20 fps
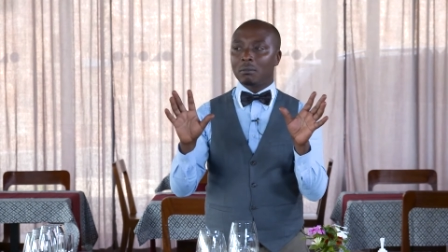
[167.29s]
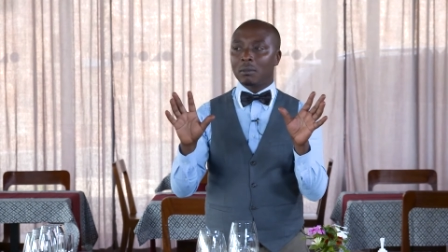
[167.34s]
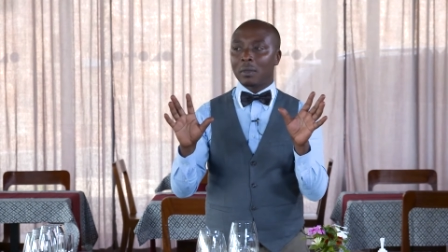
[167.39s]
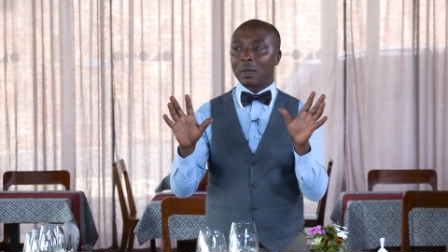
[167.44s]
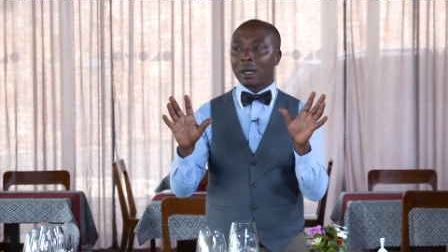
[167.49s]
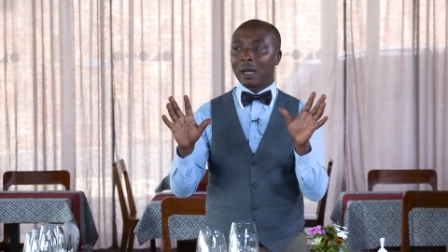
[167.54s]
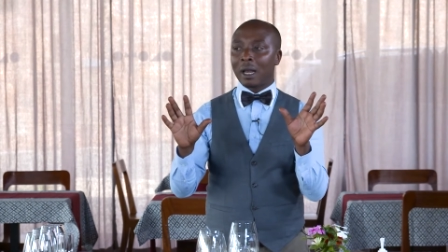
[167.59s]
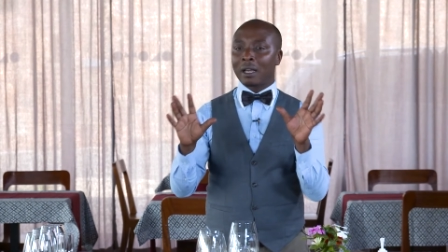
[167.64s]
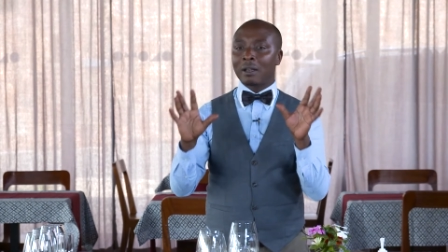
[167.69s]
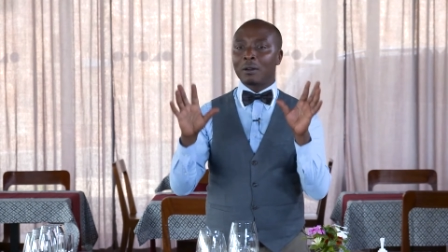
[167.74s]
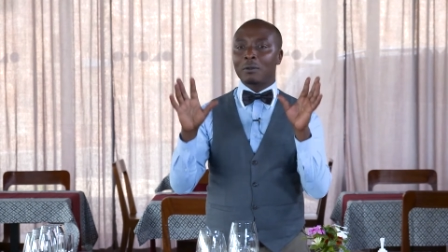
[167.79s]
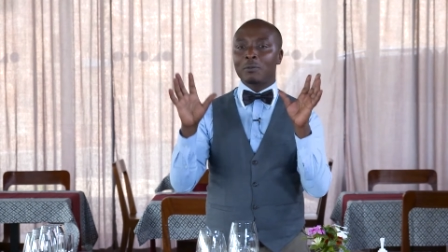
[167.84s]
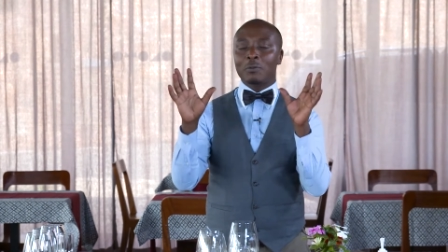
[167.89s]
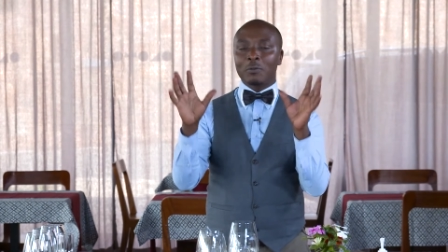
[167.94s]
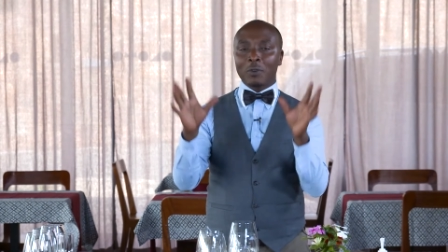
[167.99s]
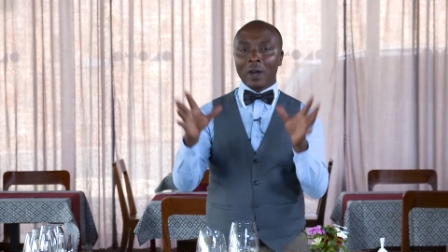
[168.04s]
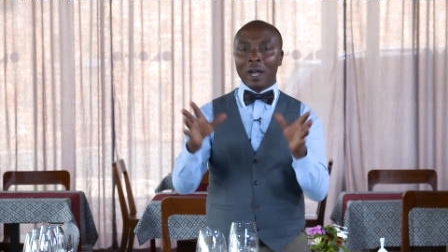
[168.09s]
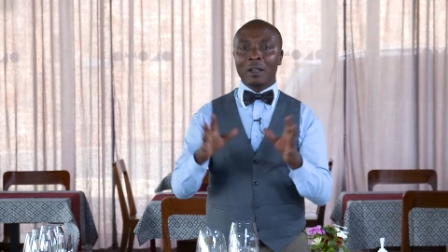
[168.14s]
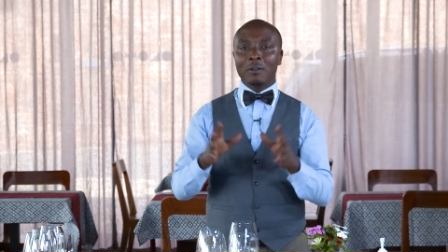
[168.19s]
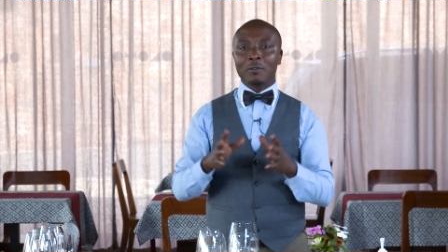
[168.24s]
like
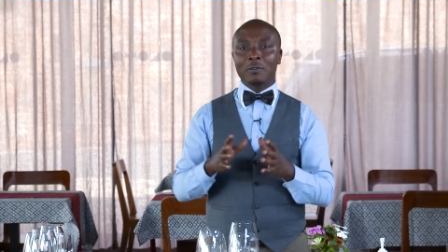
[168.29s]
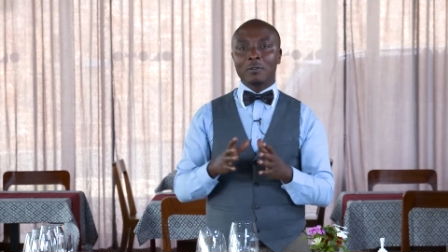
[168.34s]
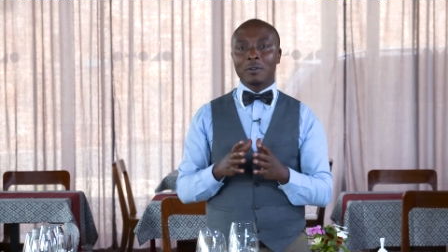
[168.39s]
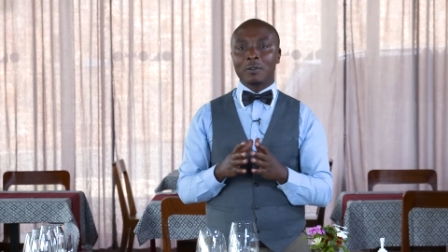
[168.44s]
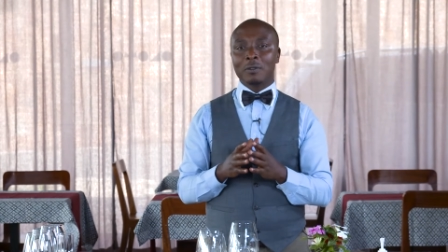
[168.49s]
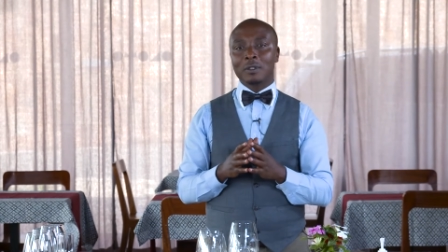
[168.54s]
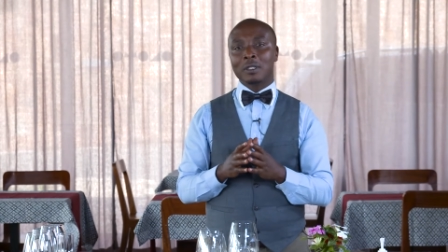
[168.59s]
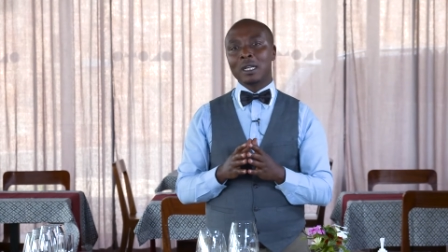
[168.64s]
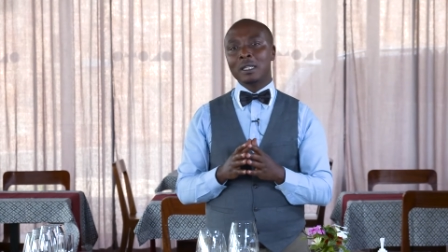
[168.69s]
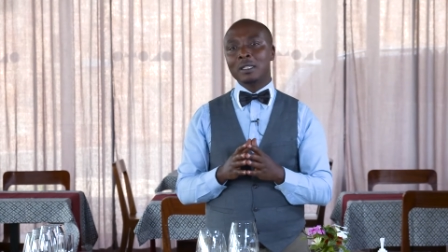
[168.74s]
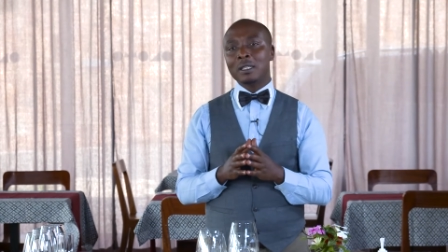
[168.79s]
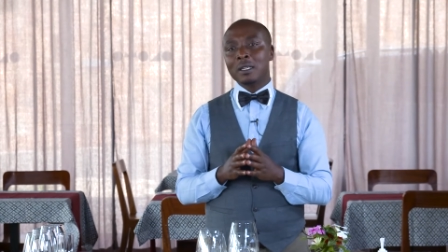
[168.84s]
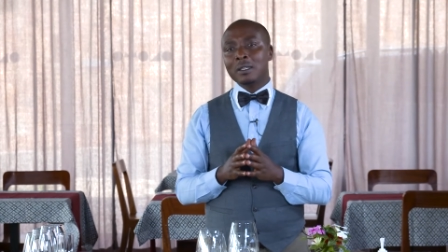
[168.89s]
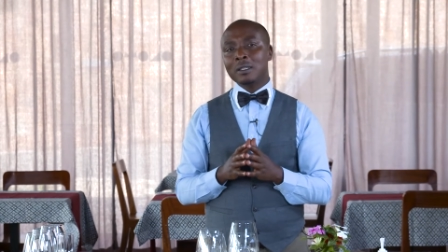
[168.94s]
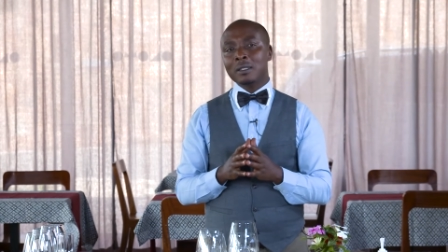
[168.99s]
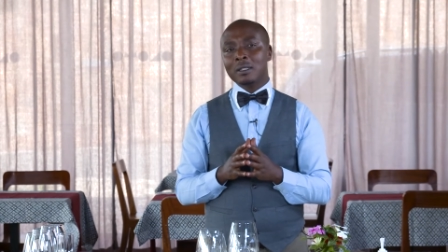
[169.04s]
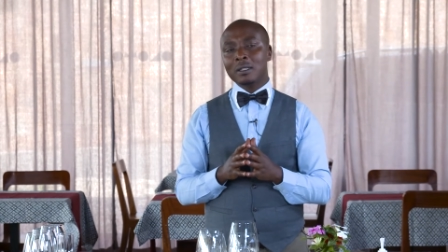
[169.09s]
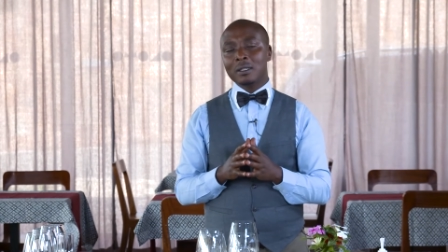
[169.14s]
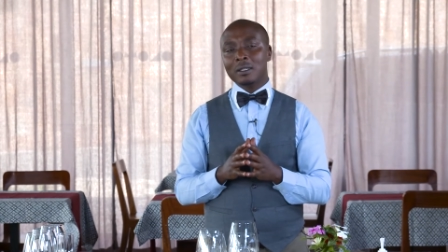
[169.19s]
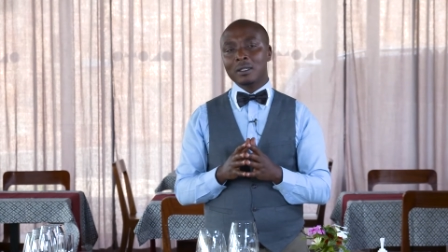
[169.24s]
5
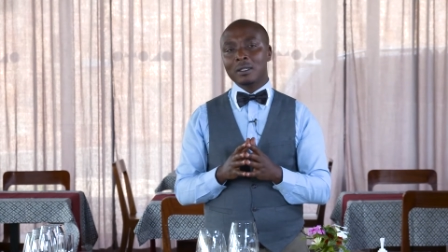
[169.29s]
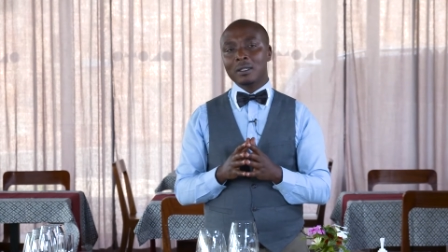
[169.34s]
starters,